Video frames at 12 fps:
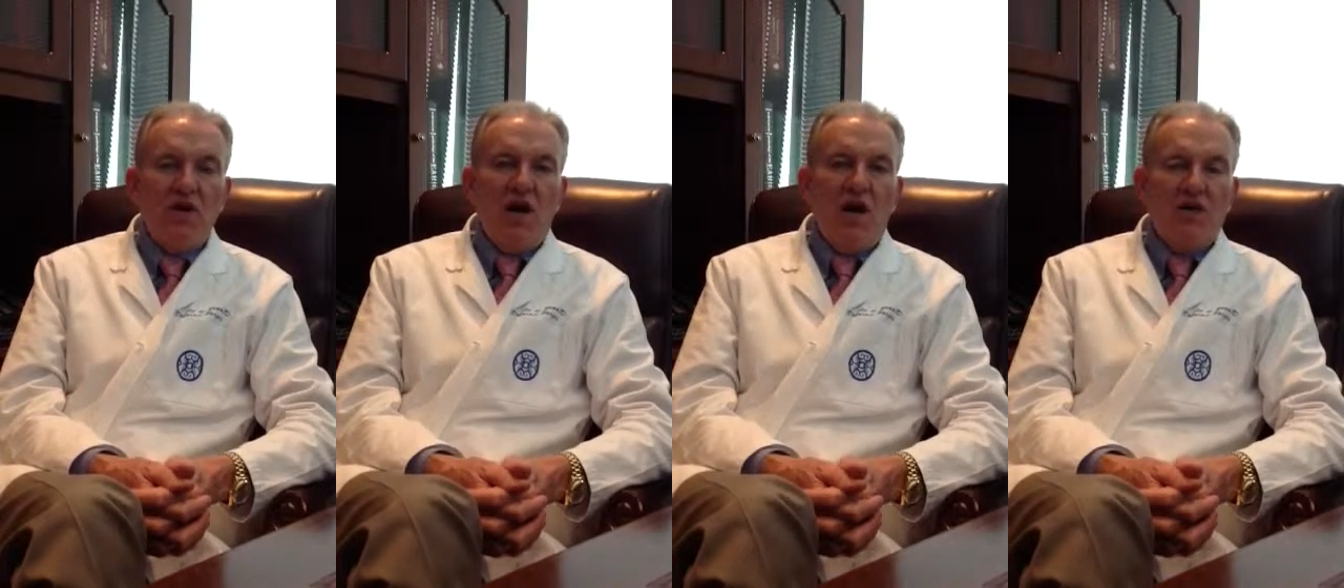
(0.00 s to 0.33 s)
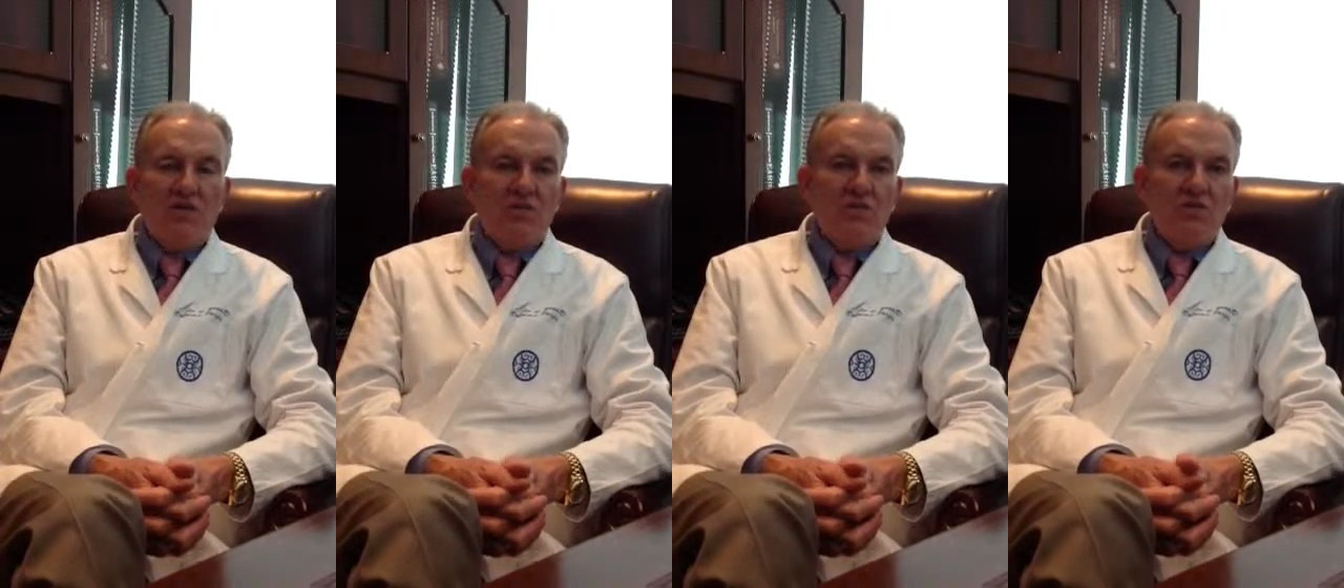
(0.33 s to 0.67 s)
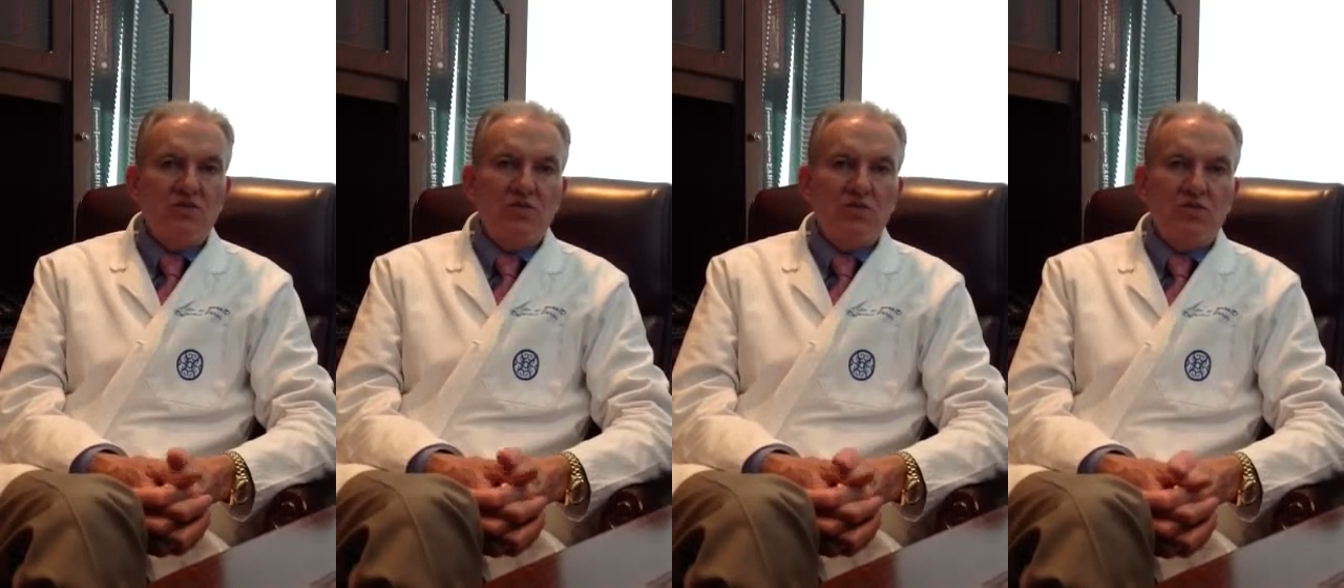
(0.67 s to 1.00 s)
Also,
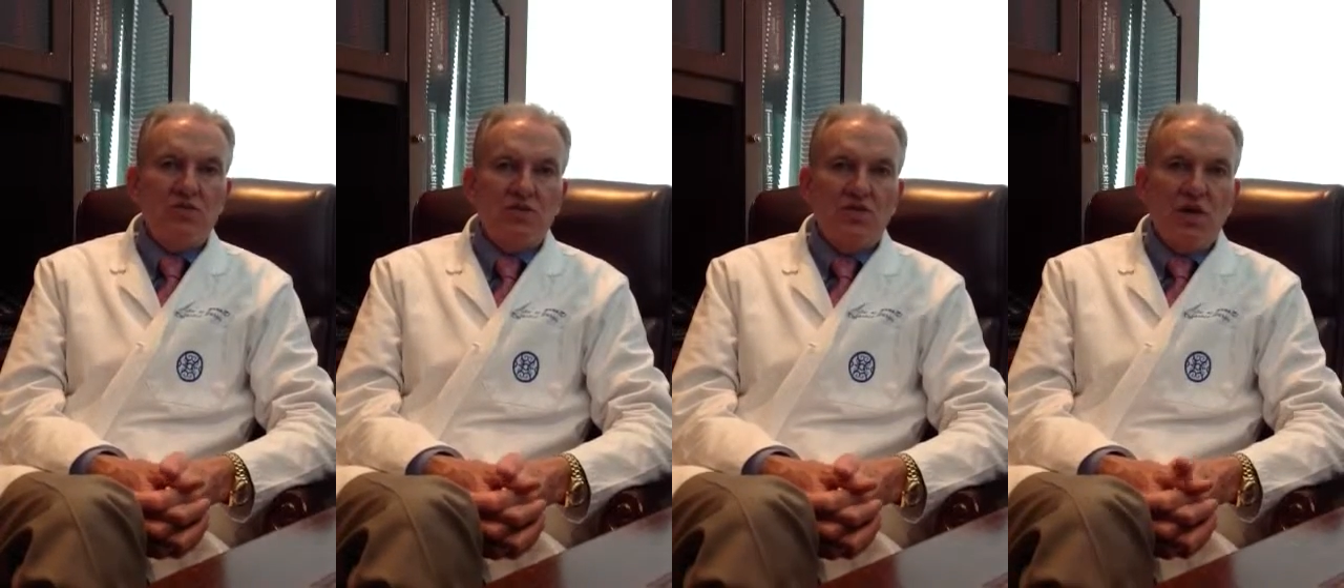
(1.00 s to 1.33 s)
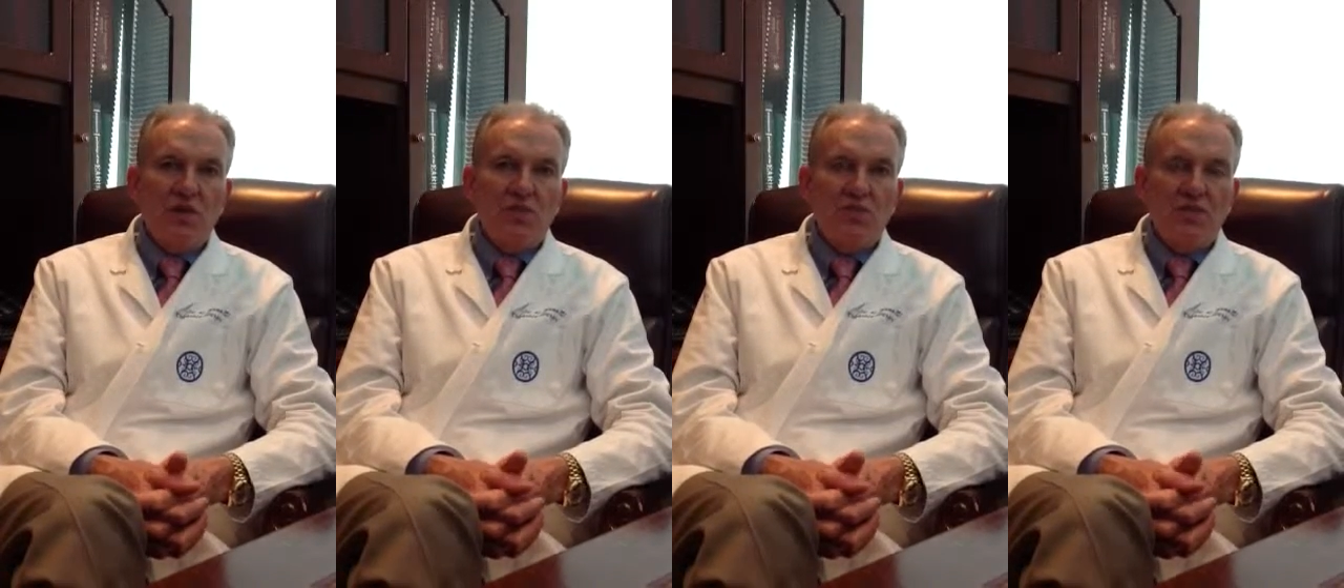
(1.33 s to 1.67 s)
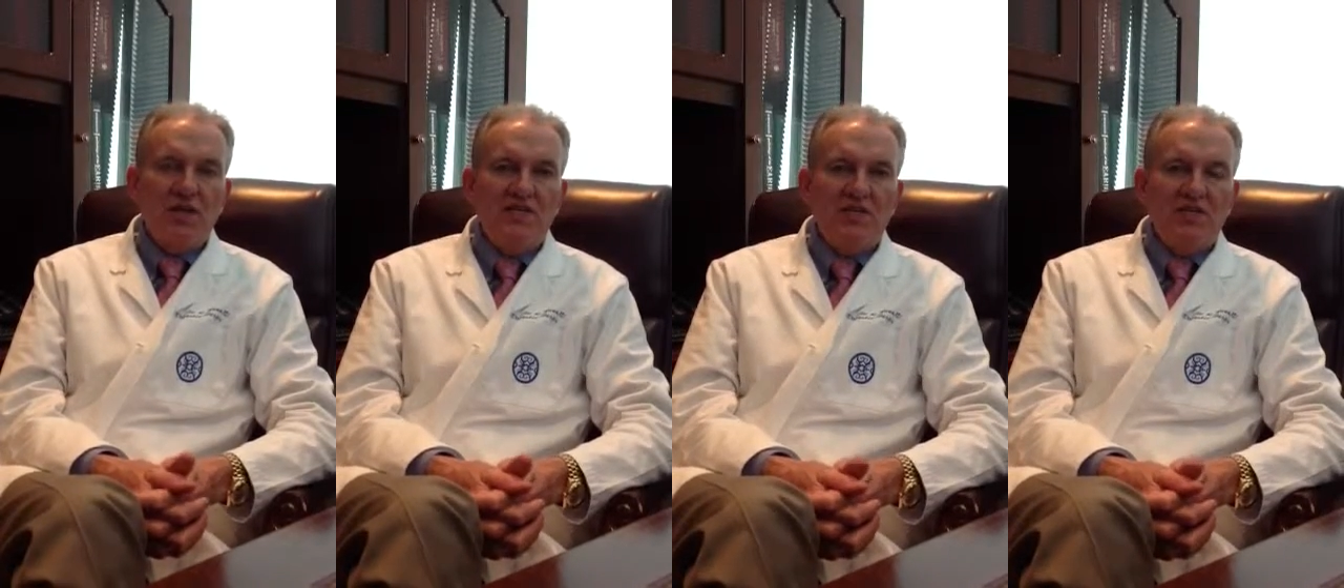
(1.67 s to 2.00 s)
it's used in older
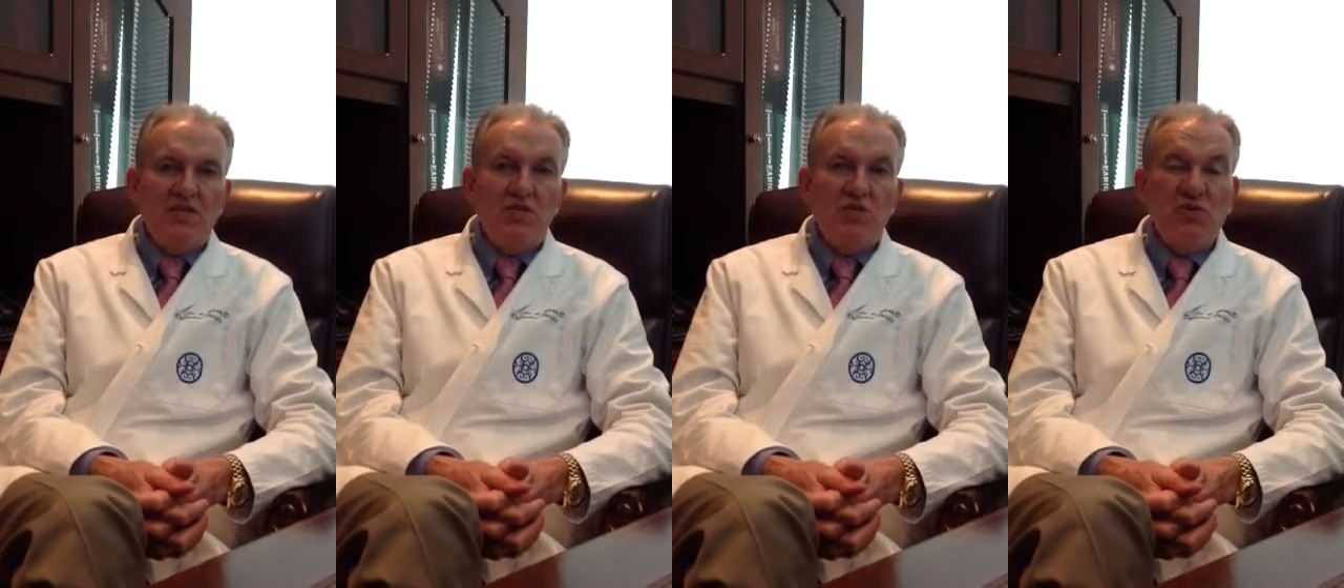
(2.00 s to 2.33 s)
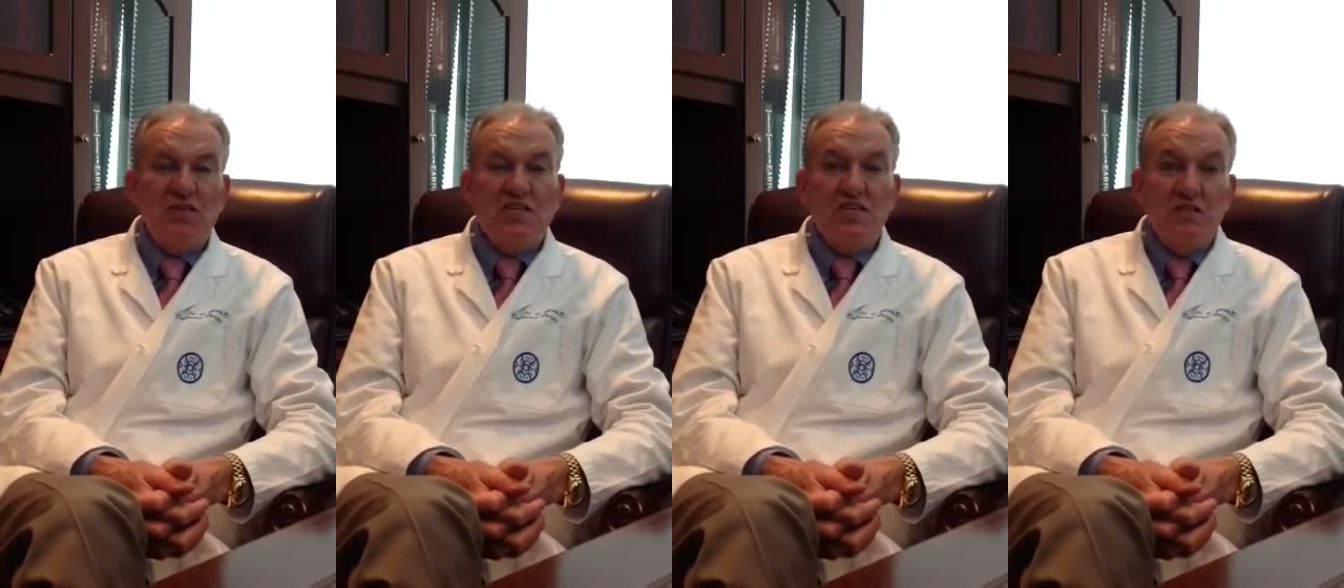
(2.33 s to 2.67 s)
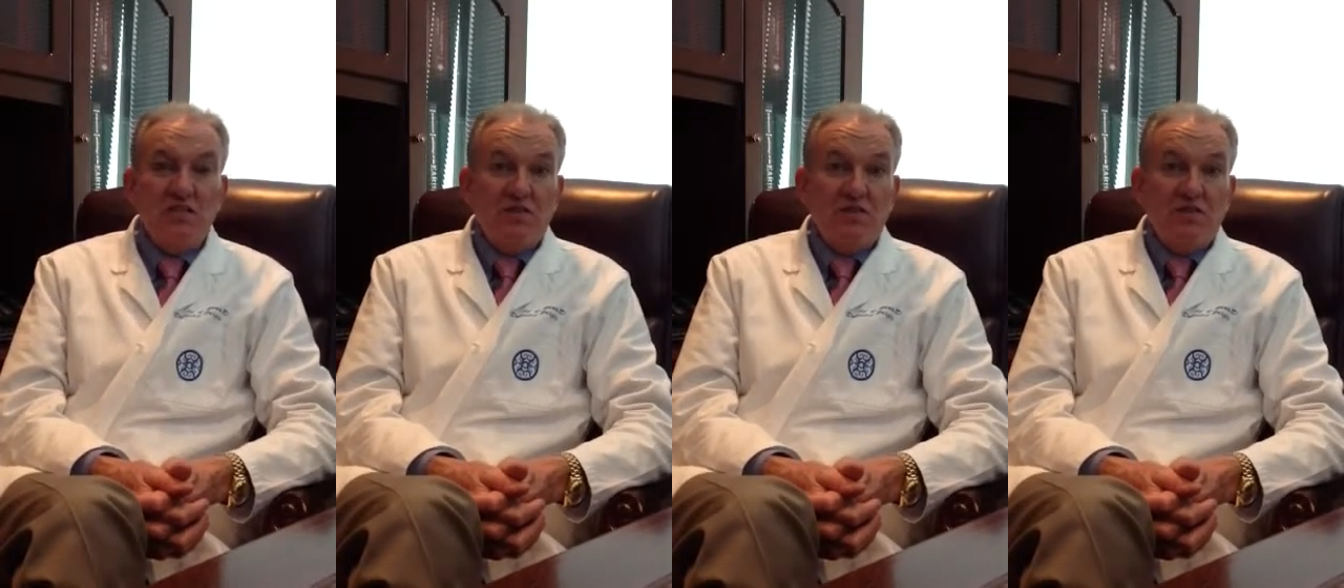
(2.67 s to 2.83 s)
patients who need